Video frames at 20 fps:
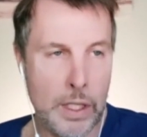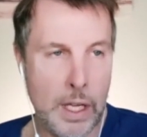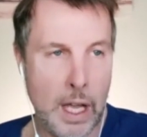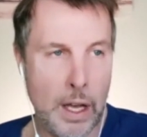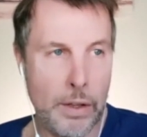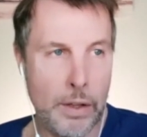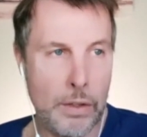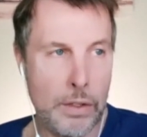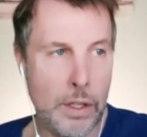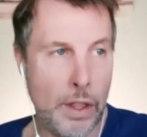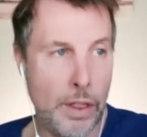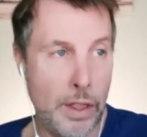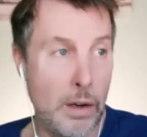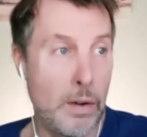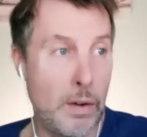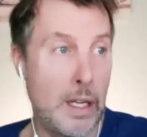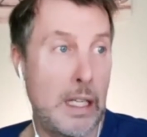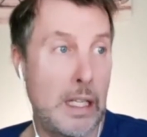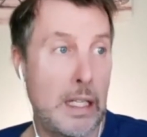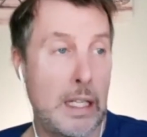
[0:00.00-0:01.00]
Now there's a
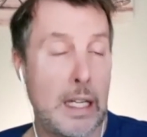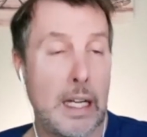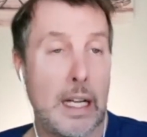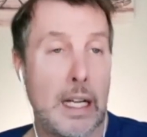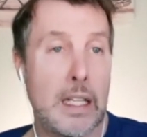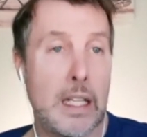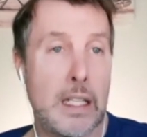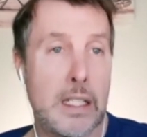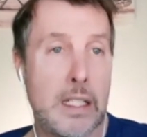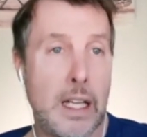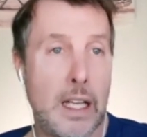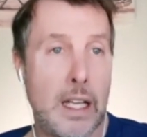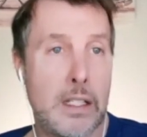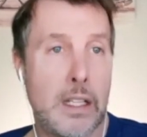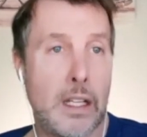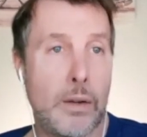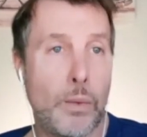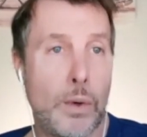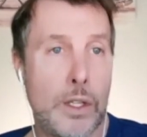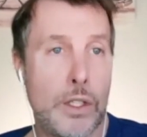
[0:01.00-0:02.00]
theory that says
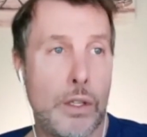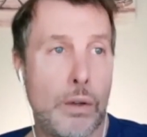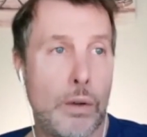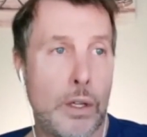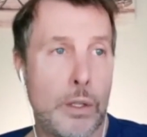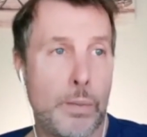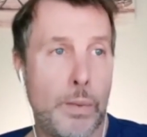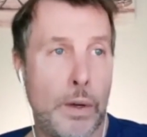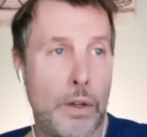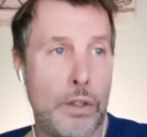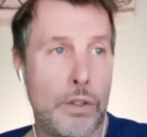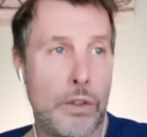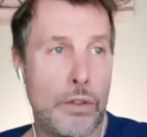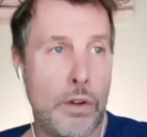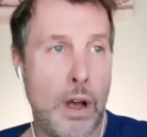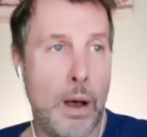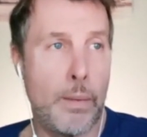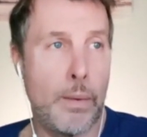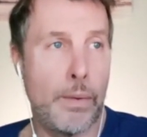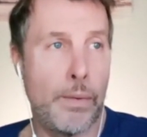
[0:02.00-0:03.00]
that once you experience your
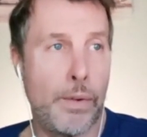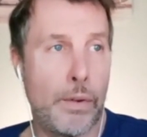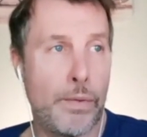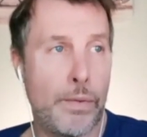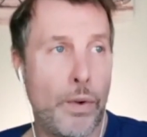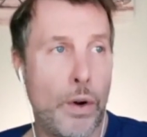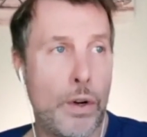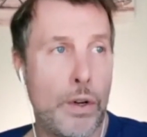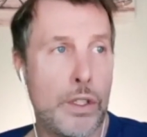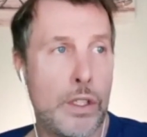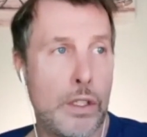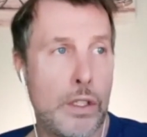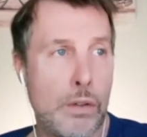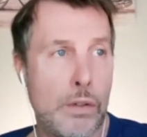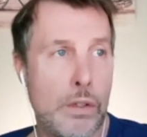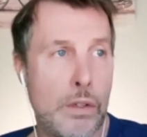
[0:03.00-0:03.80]
trauma full force and you